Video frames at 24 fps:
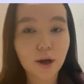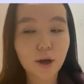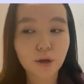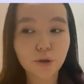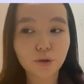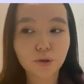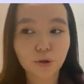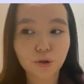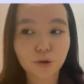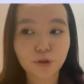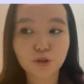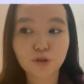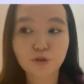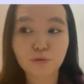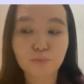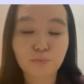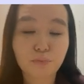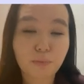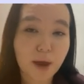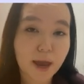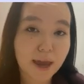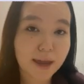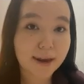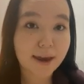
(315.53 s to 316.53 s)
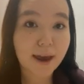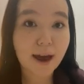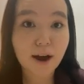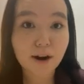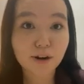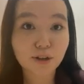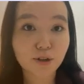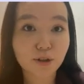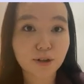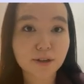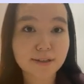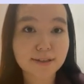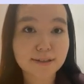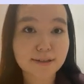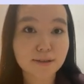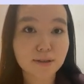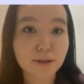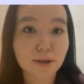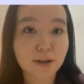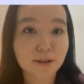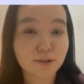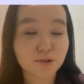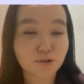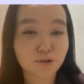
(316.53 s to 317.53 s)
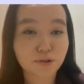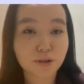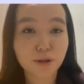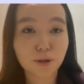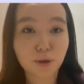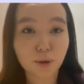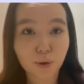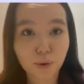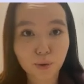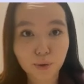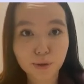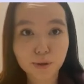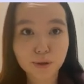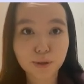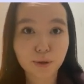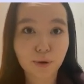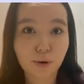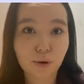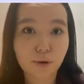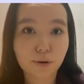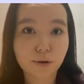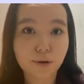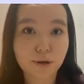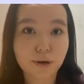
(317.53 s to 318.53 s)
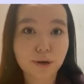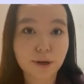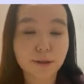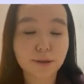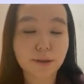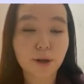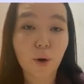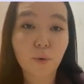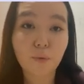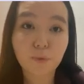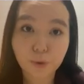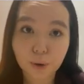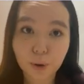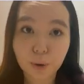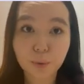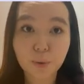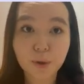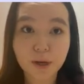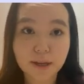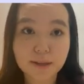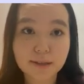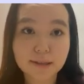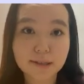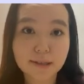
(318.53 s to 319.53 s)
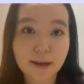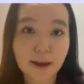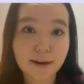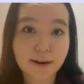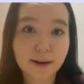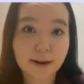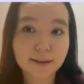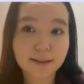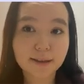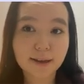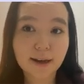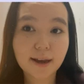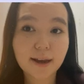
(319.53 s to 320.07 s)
searched many articles in the internet and Google Scholar, and overall we can say that